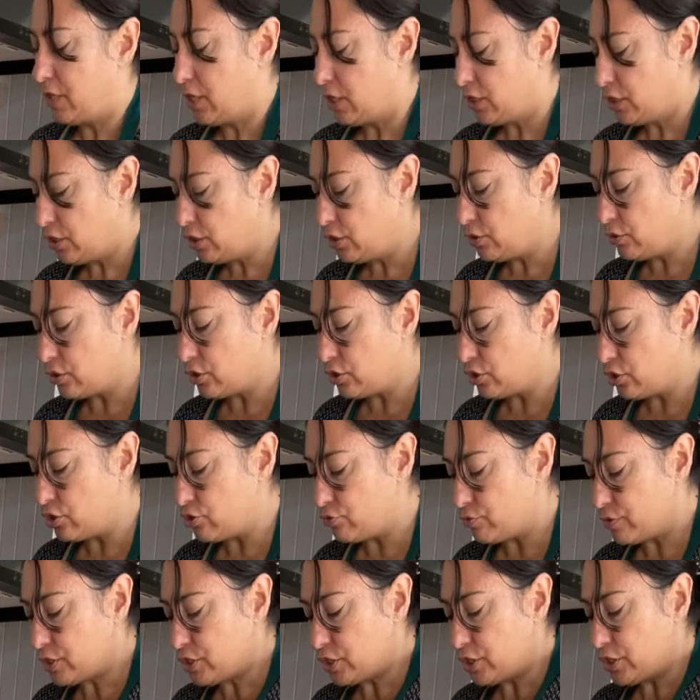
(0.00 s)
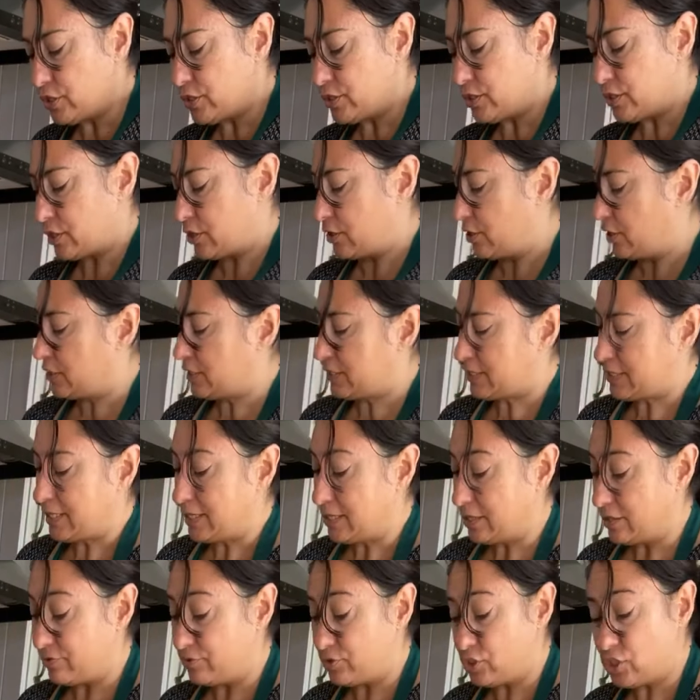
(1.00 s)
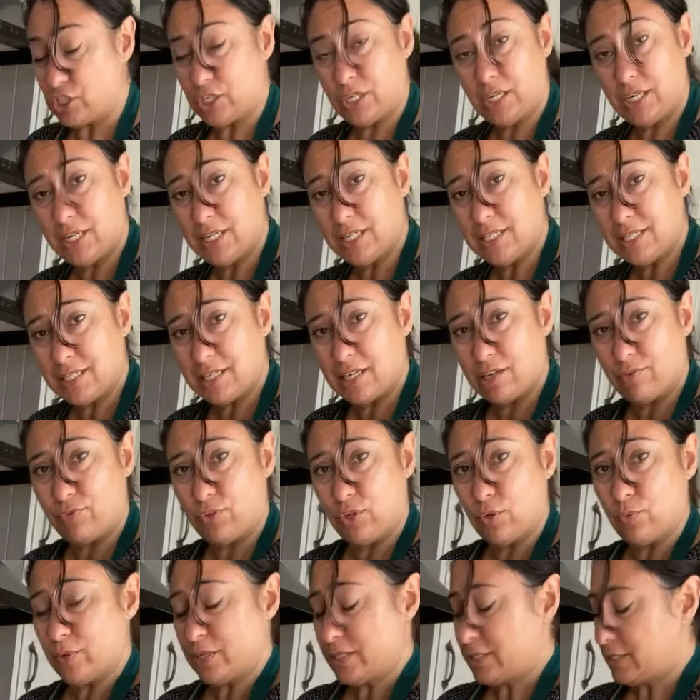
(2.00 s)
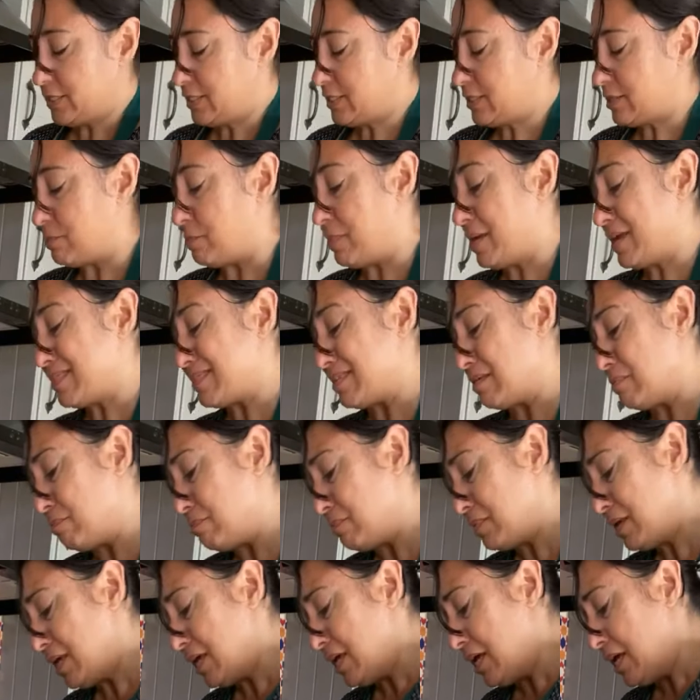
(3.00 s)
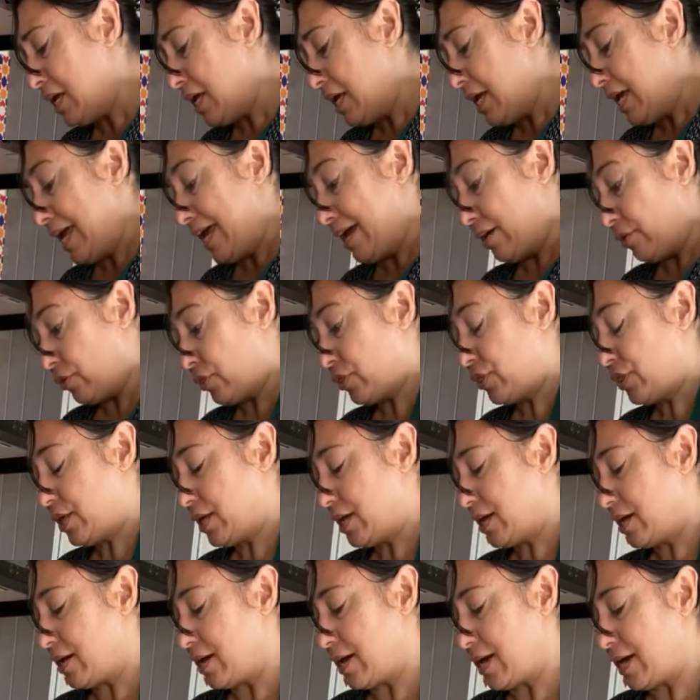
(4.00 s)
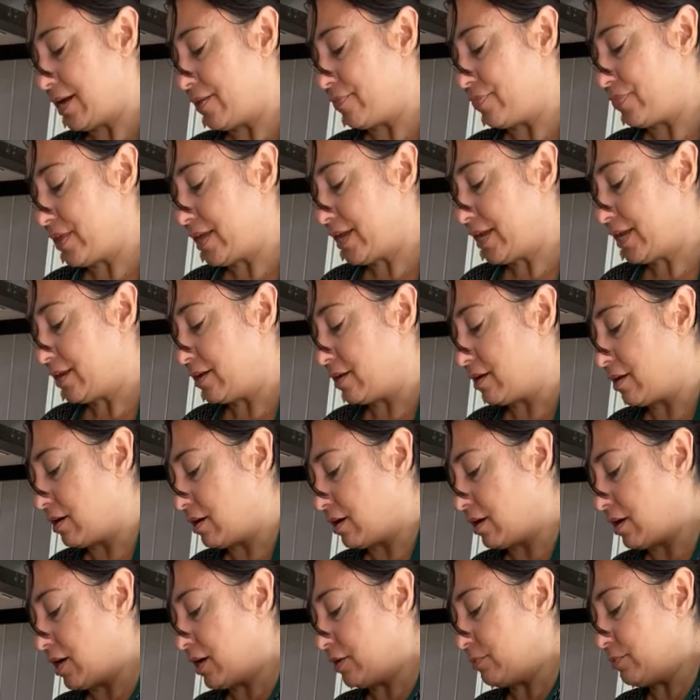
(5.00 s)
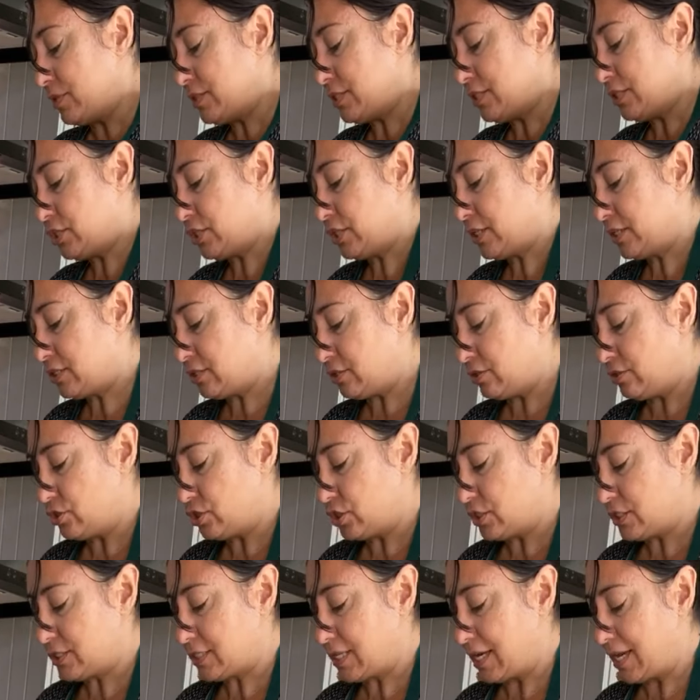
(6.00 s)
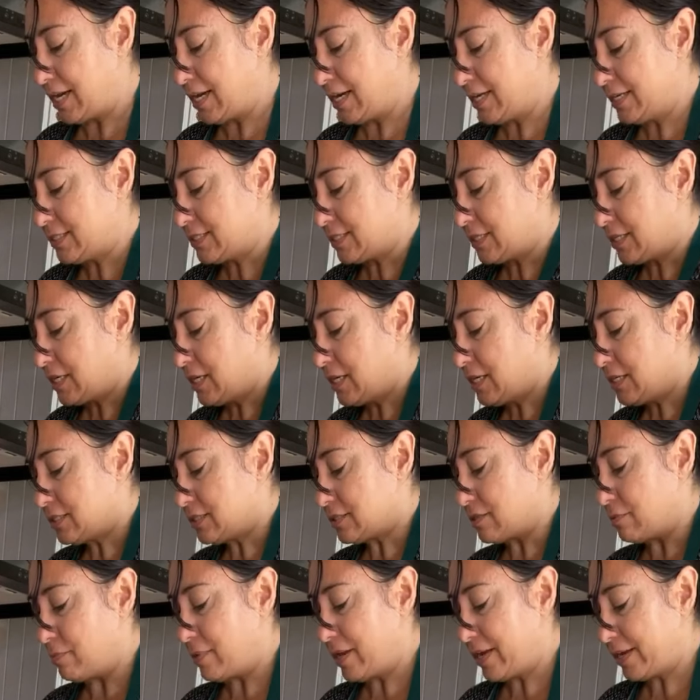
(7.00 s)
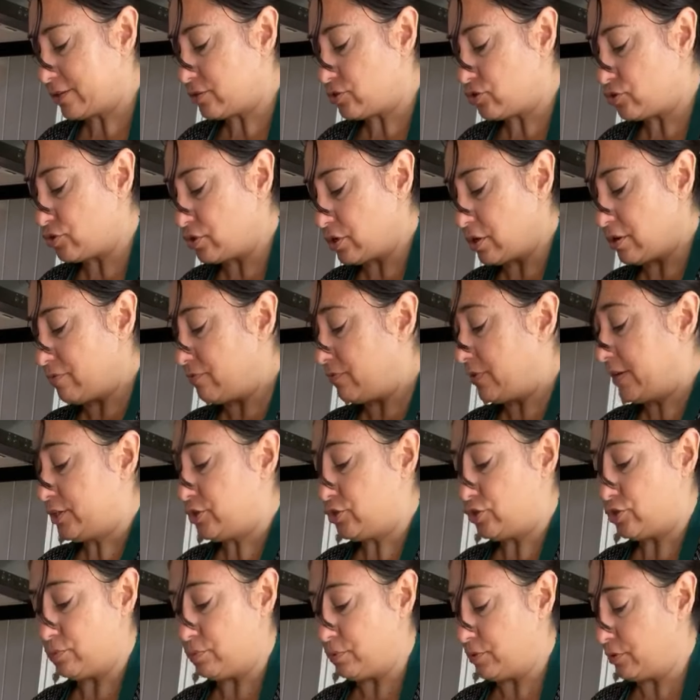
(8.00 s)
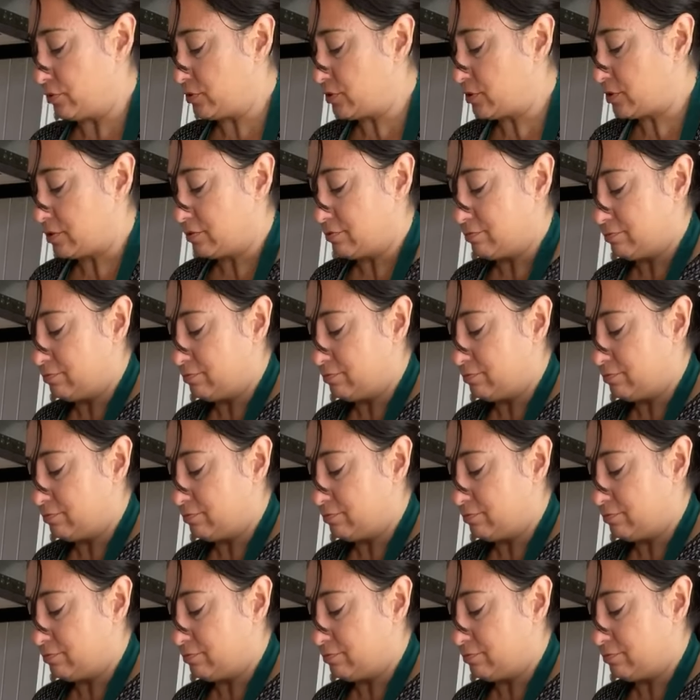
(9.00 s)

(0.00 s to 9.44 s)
You could reduce the content of cheese if you wanted to make them healthier, and then I would suggest you just add some extra vegetables